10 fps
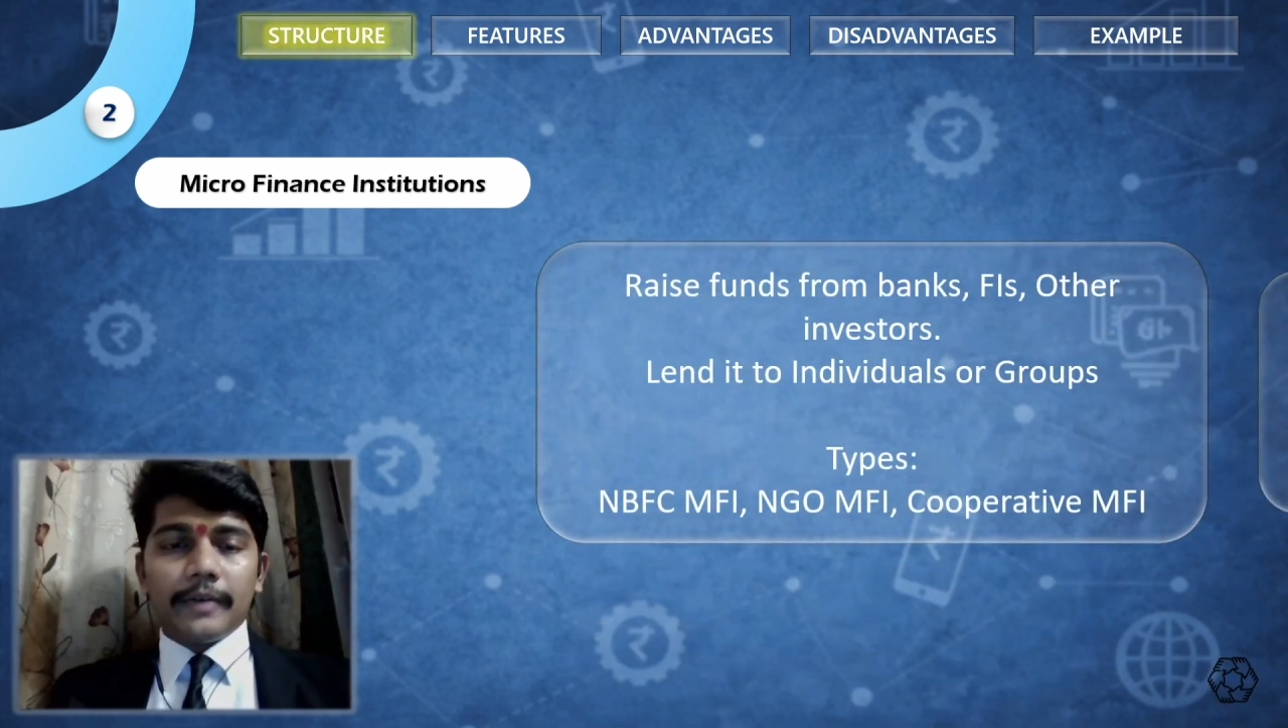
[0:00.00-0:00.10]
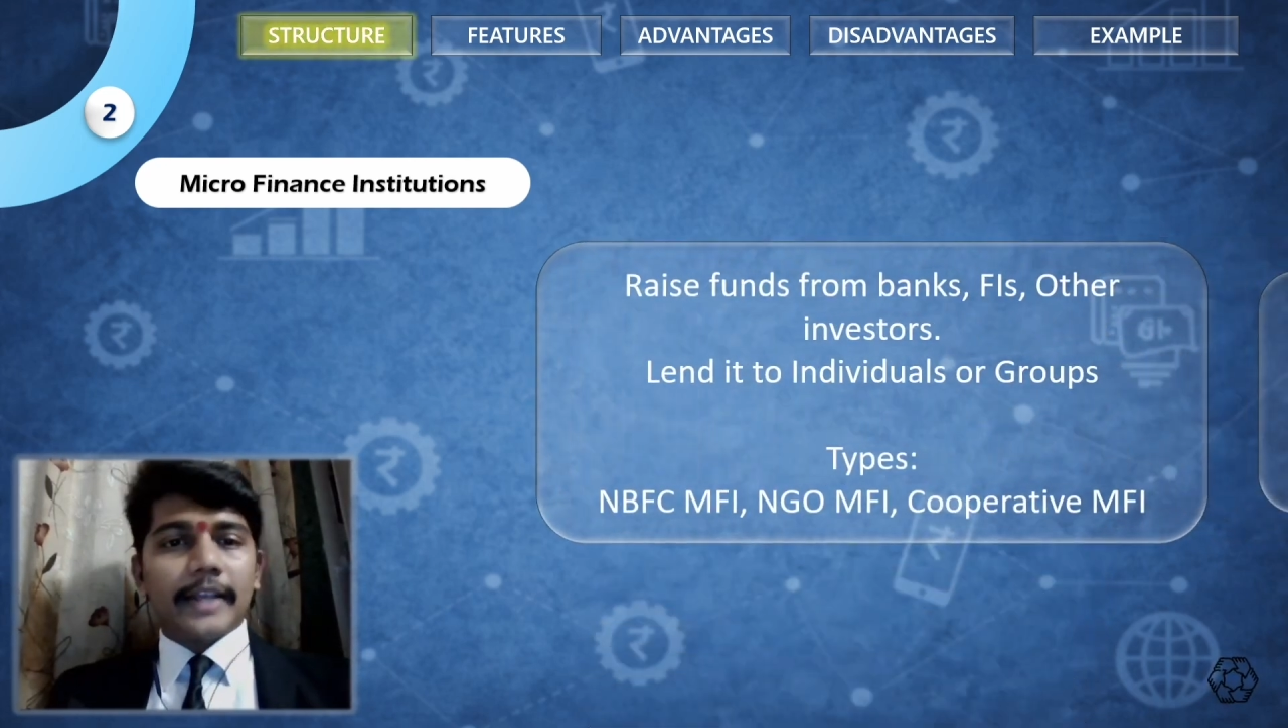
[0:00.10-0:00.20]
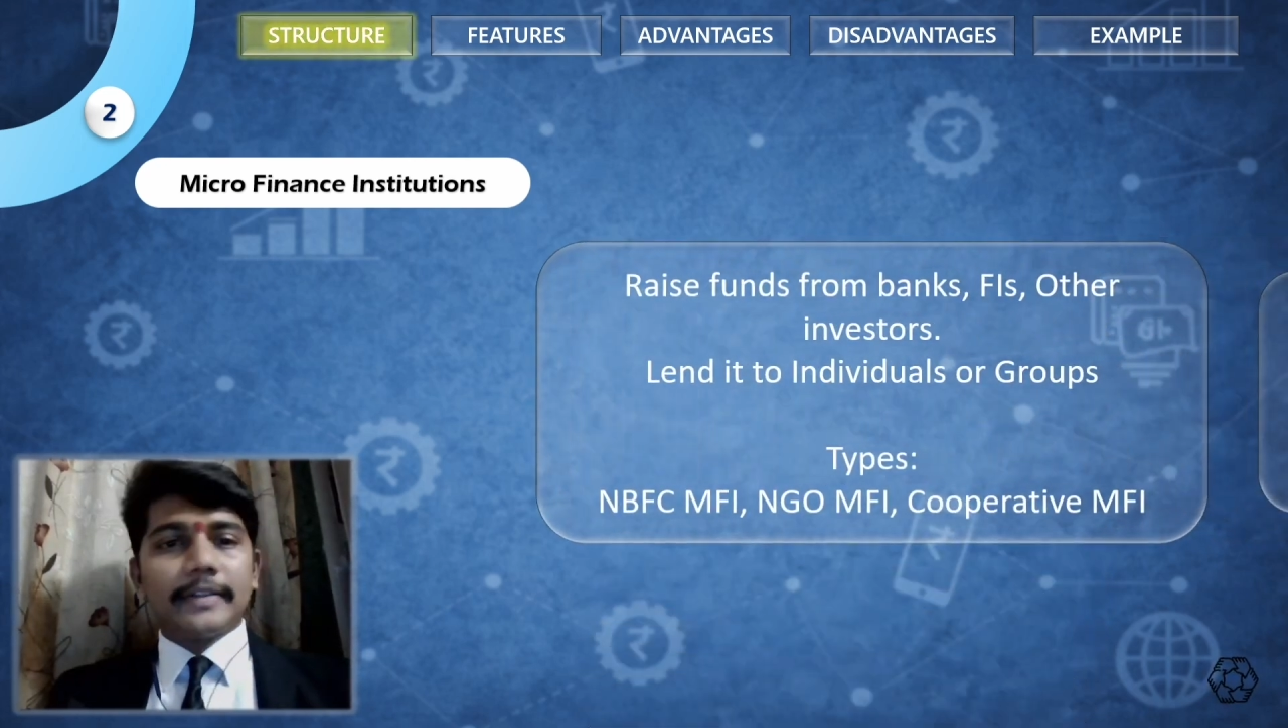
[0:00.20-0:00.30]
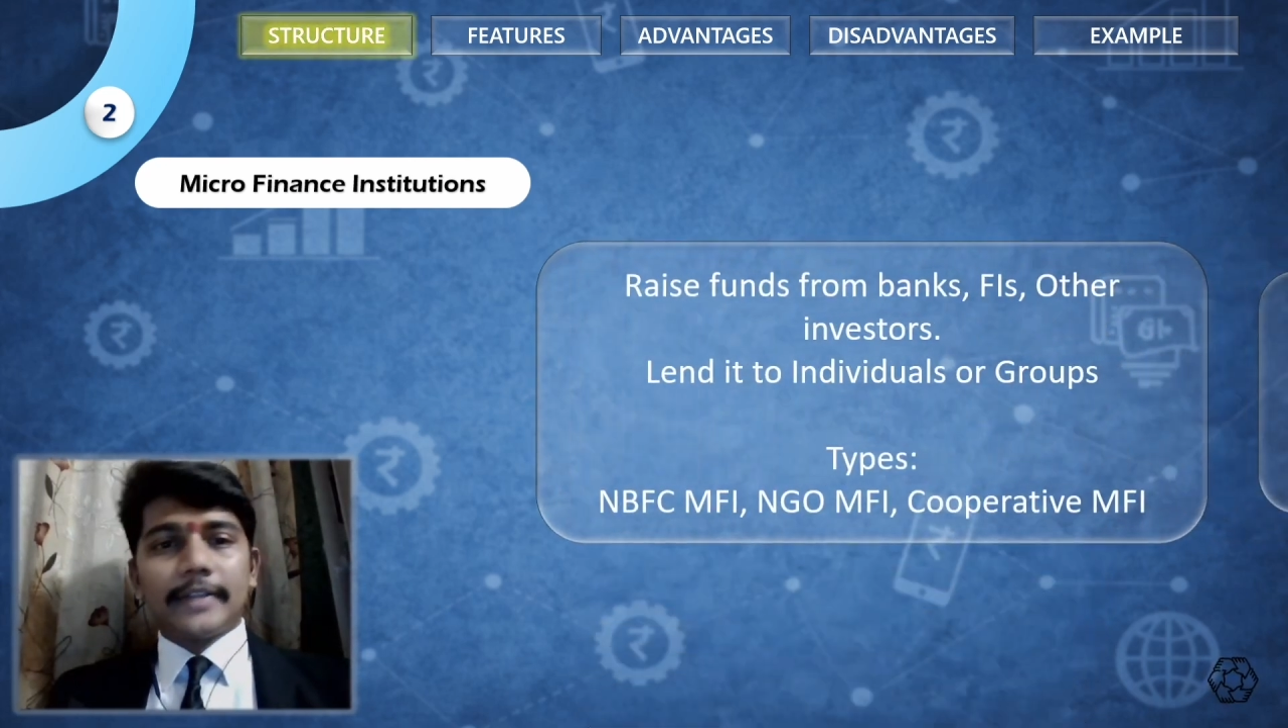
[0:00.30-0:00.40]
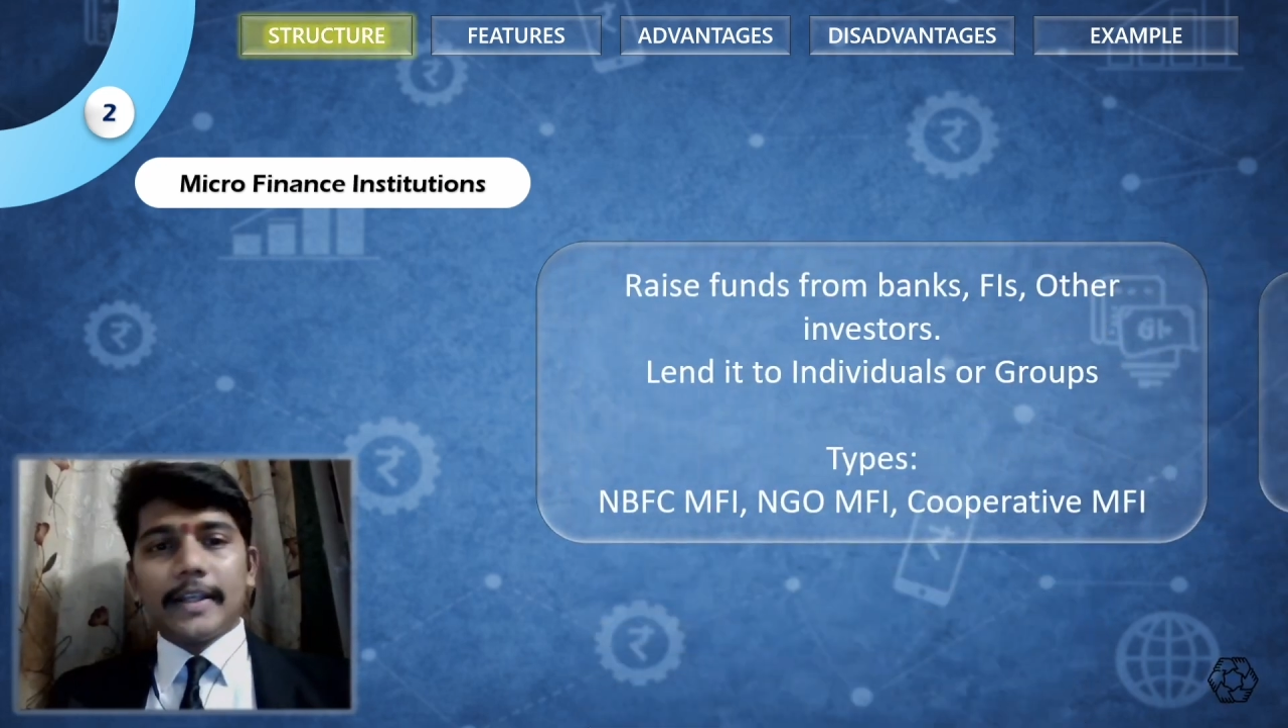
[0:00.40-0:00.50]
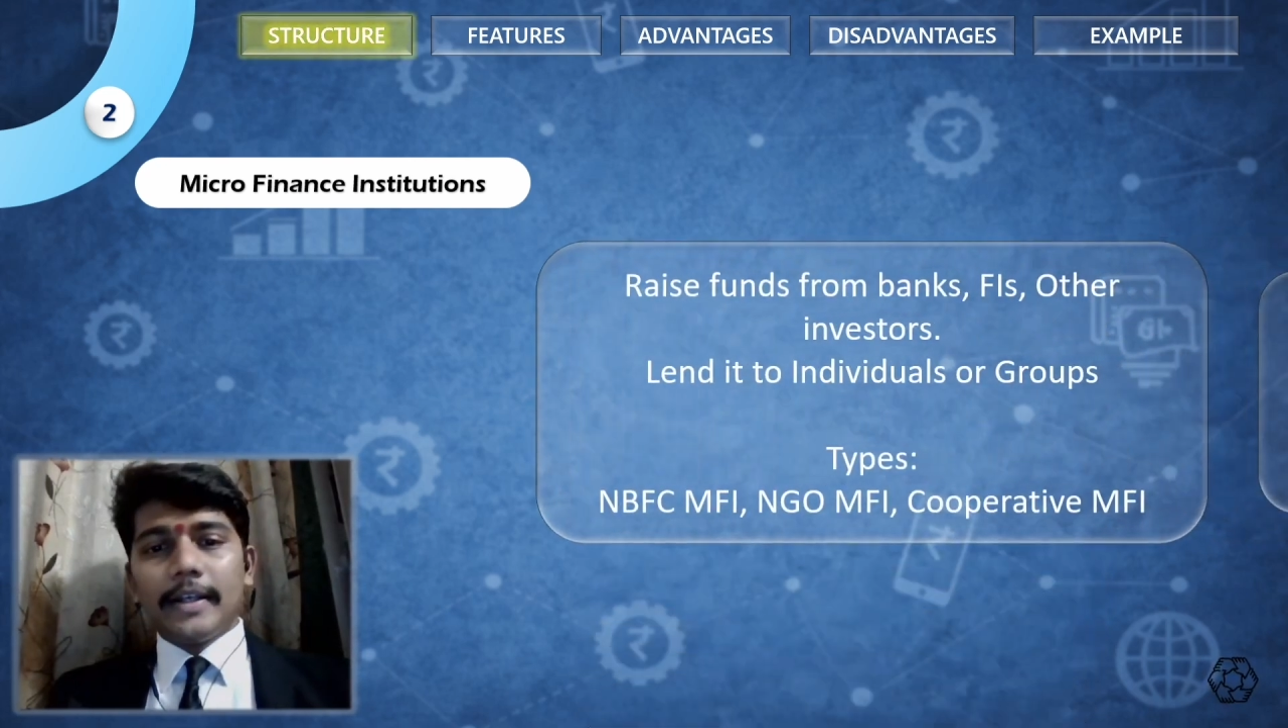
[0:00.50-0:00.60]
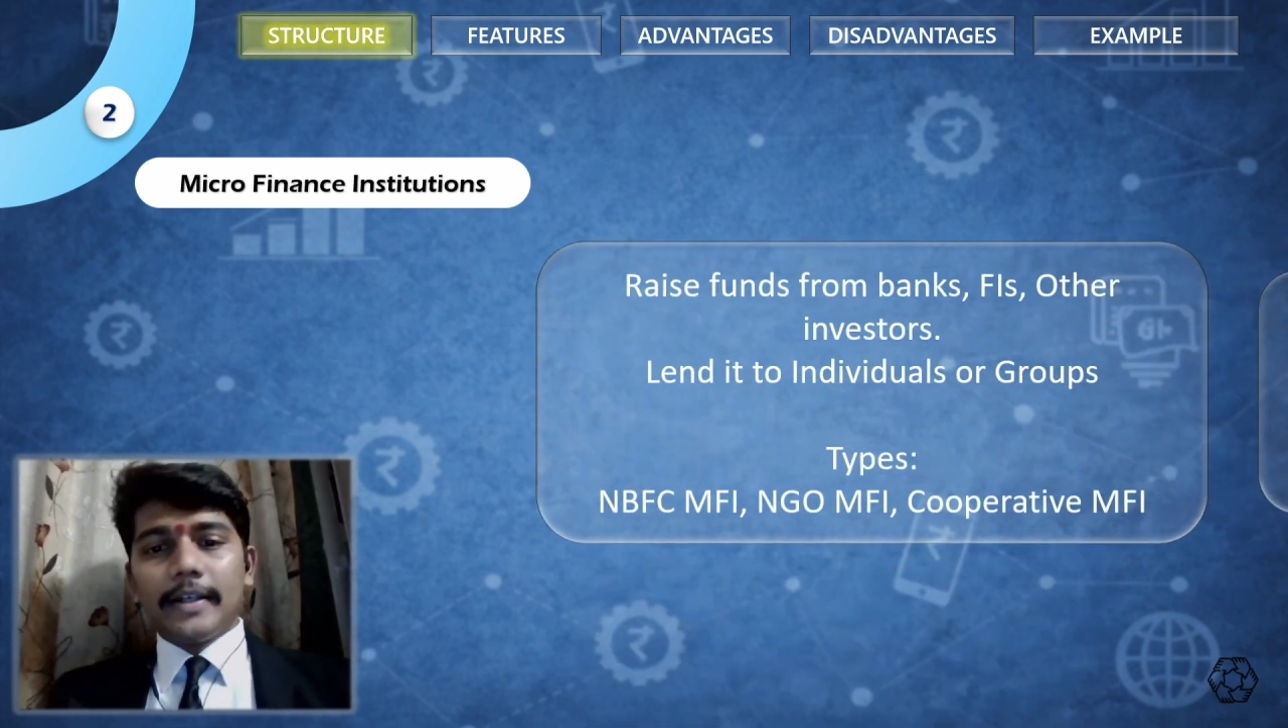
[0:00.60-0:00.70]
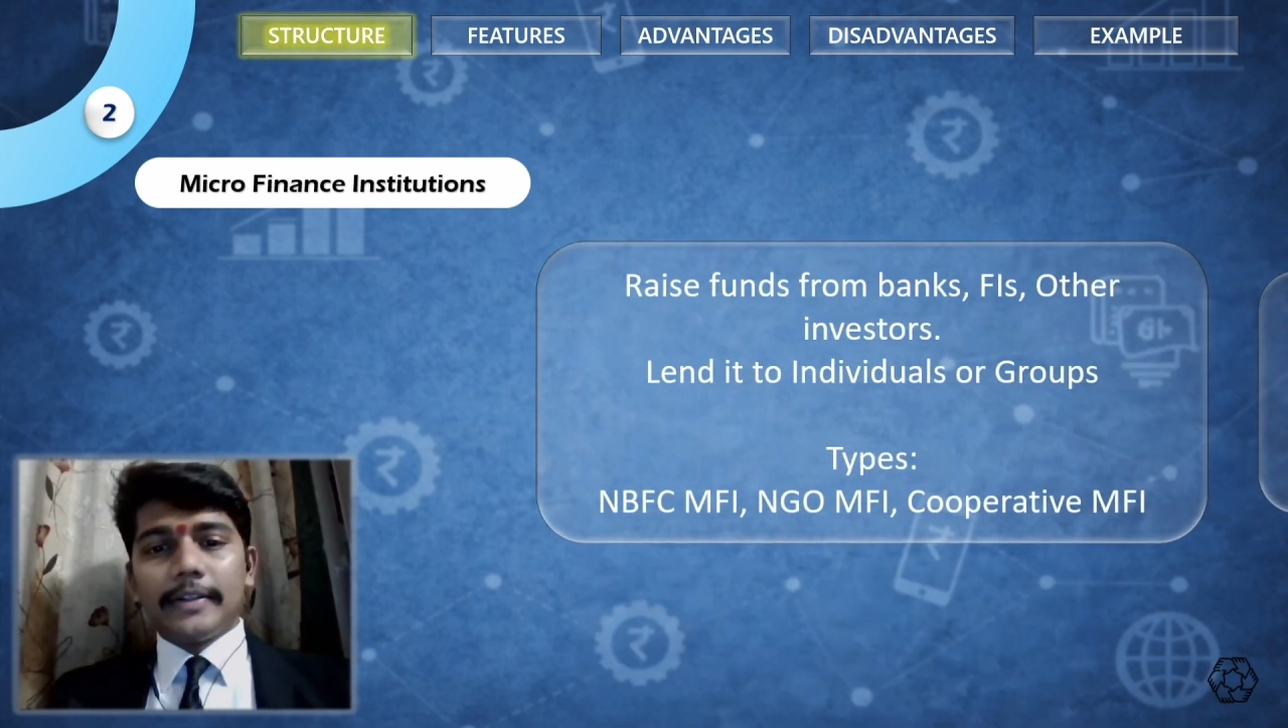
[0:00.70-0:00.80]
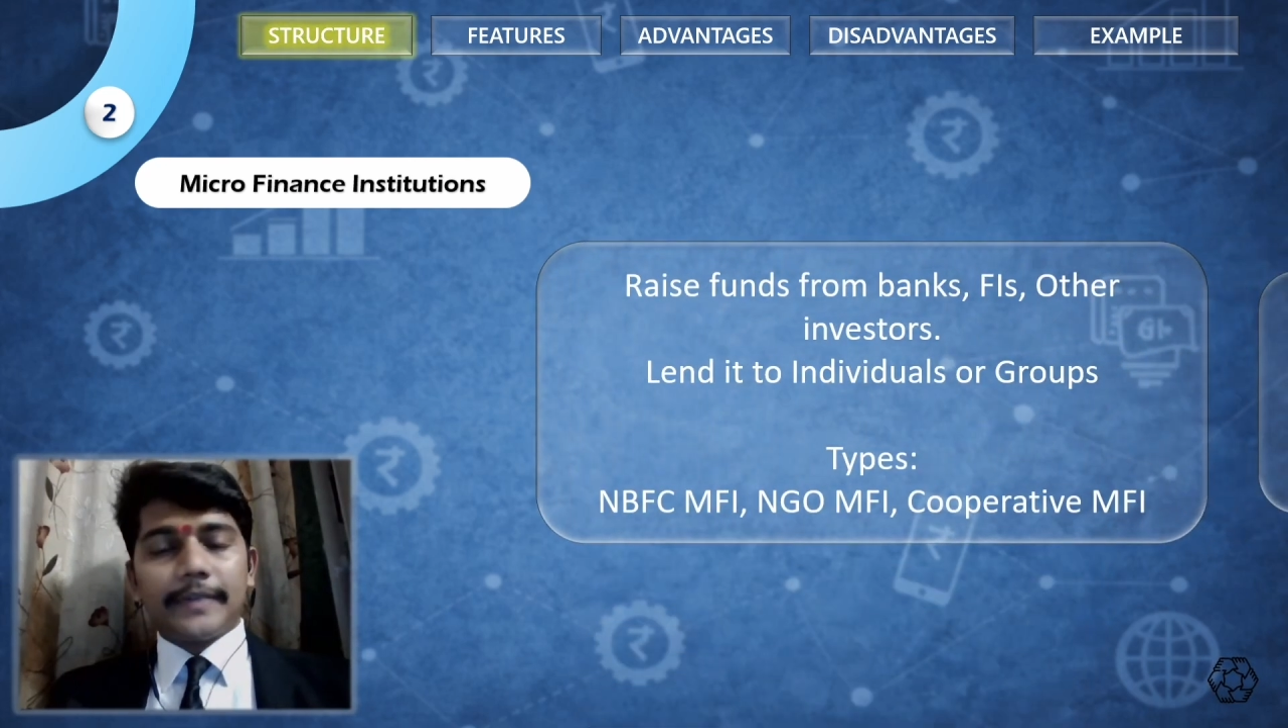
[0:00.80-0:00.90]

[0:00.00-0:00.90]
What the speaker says: can see the